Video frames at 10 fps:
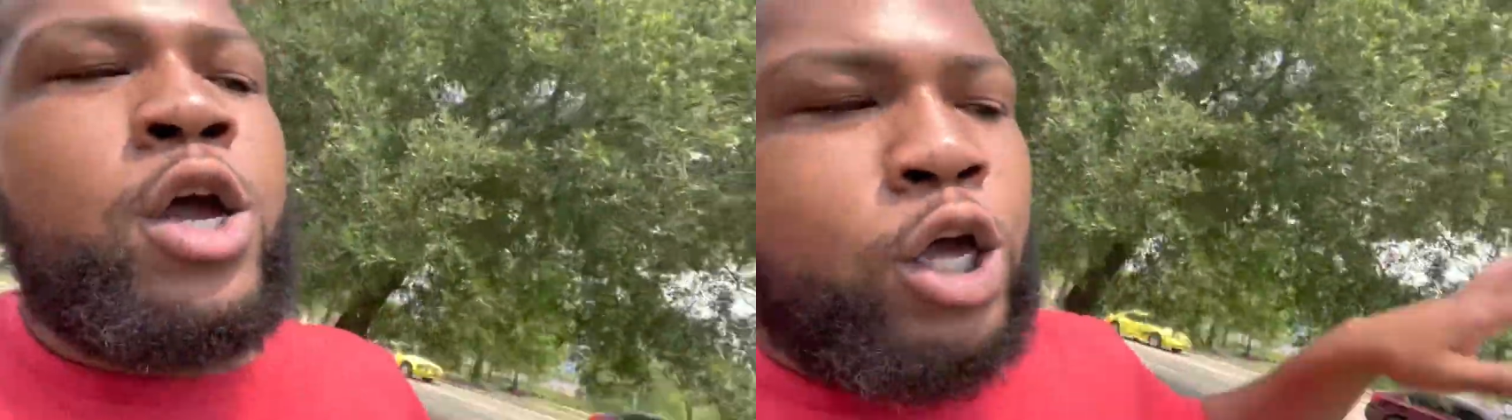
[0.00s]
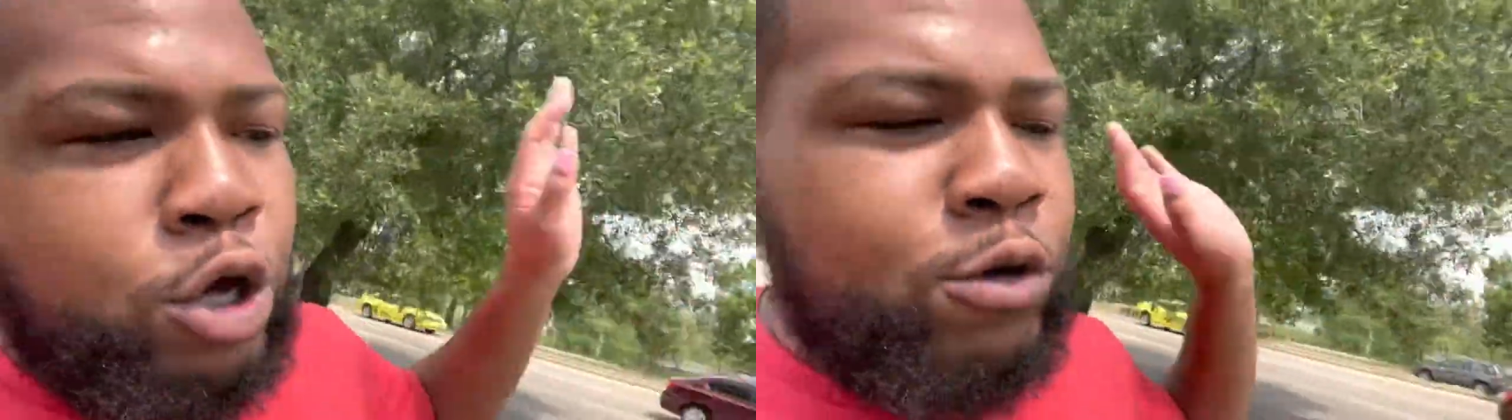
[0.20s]

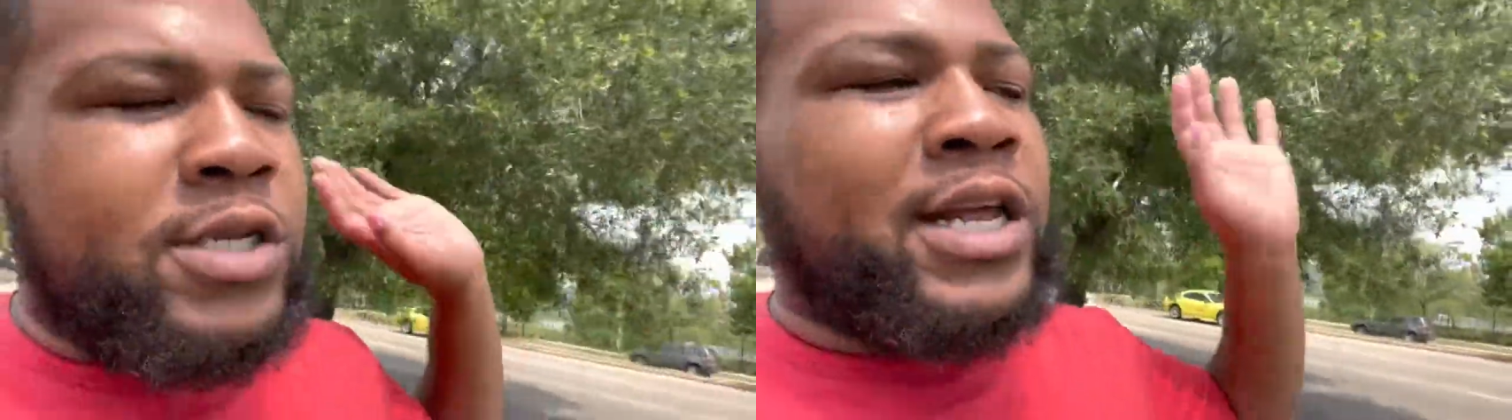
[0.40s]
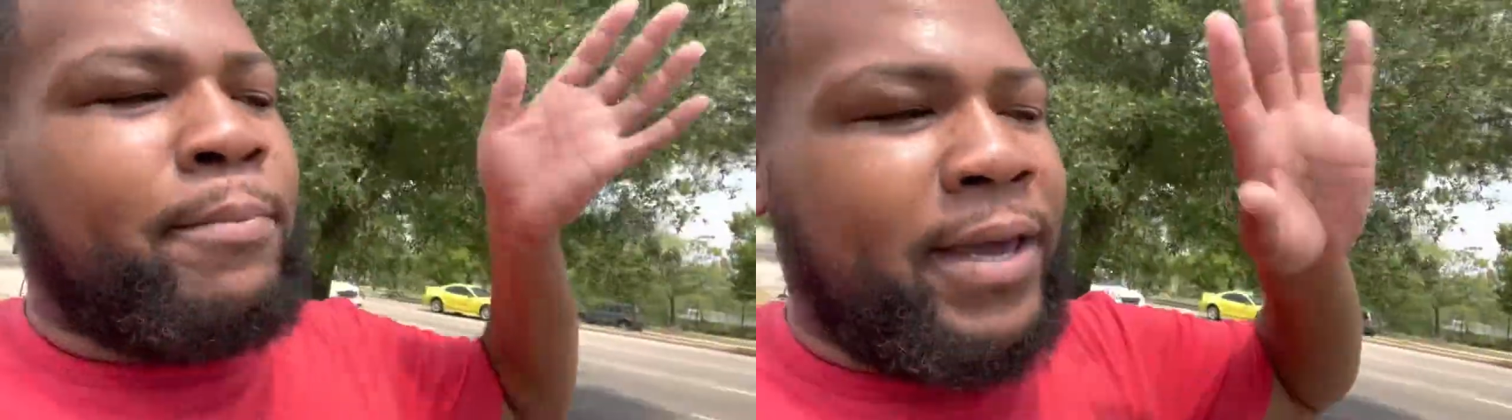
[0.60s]

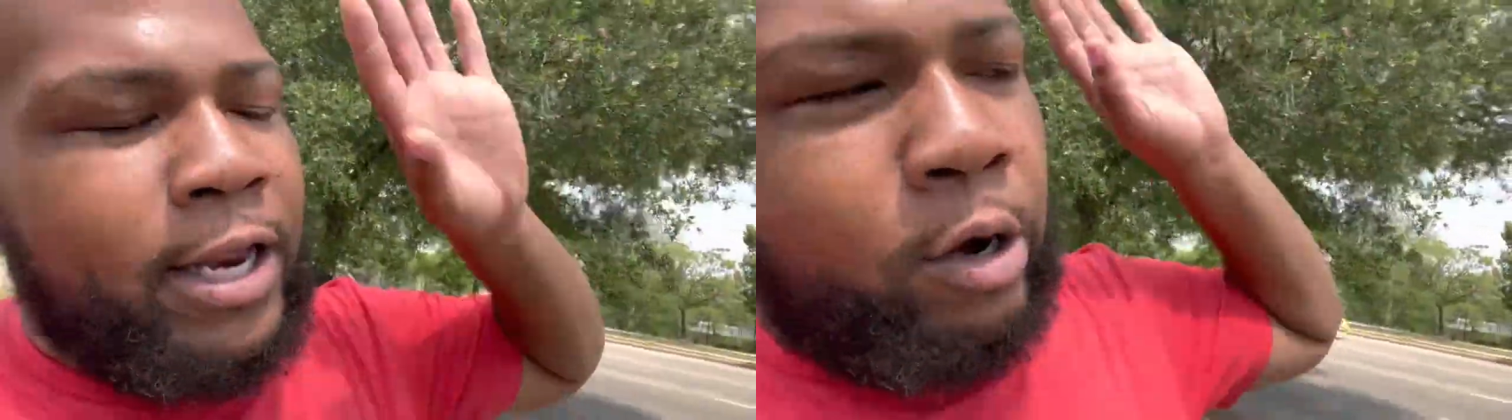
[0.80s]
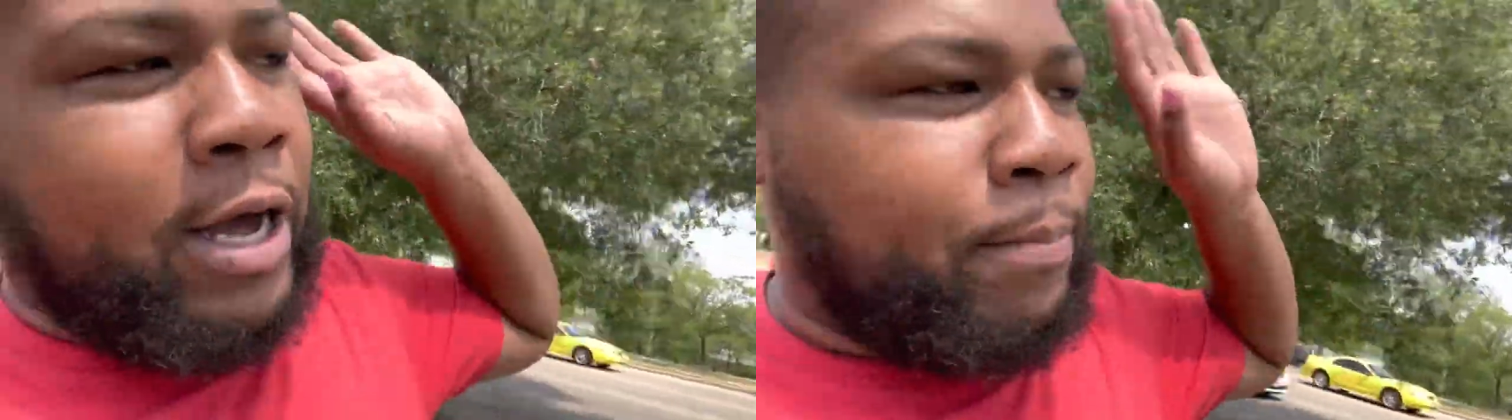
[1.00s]
Houston being
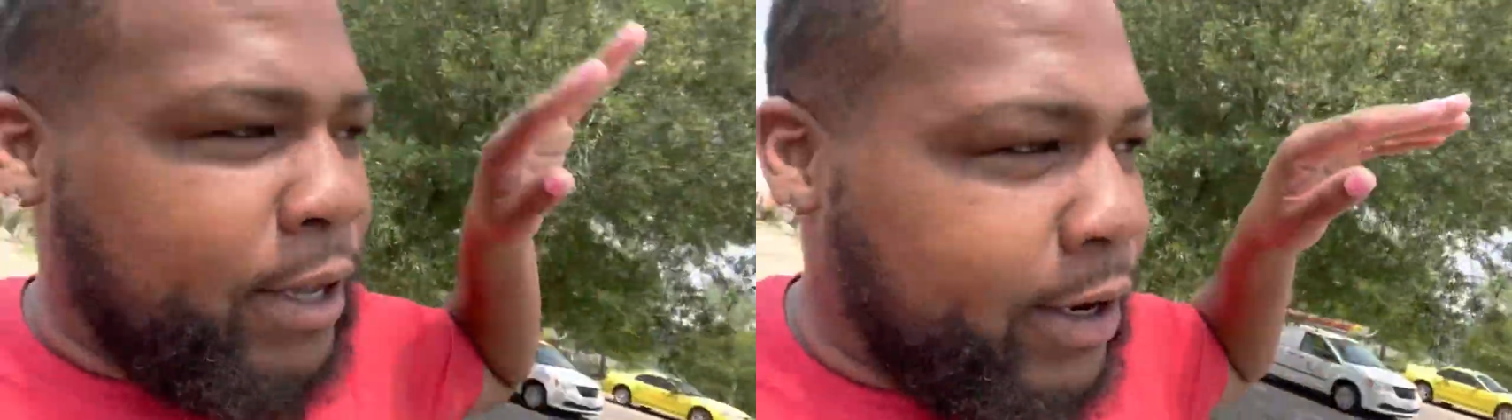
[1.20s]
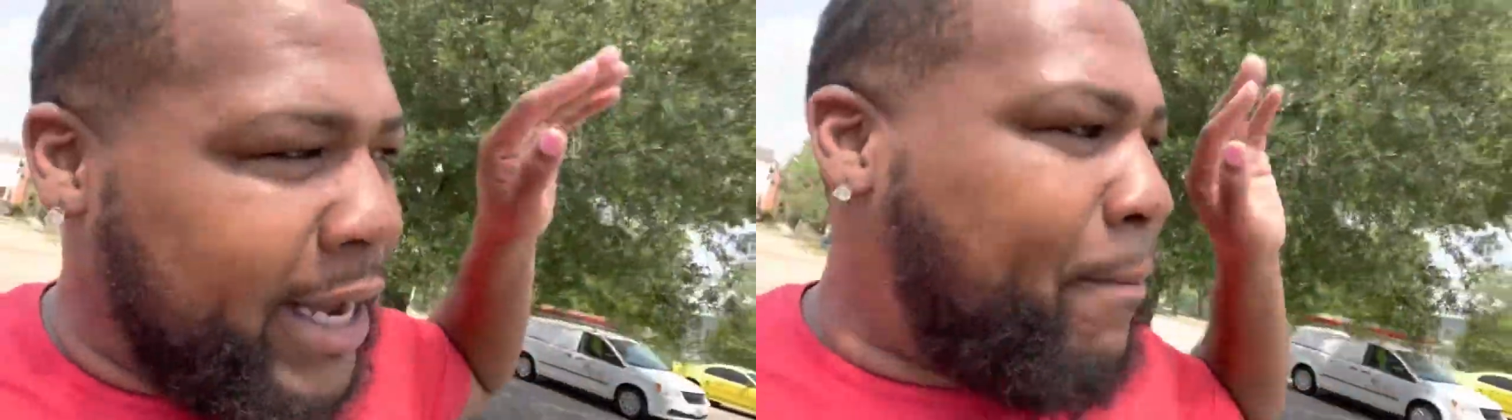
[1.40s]
on her
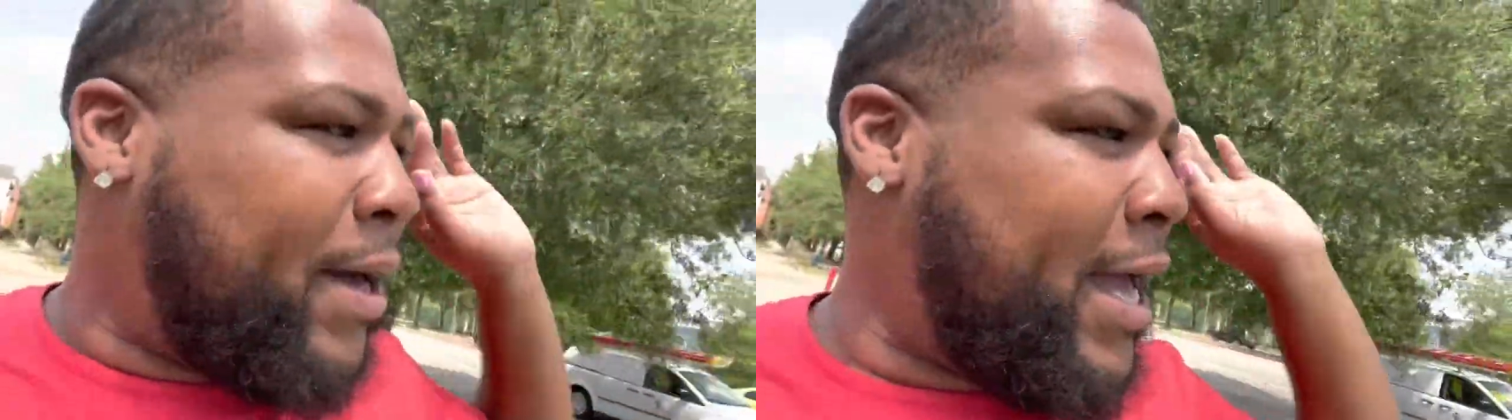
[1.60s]
period. But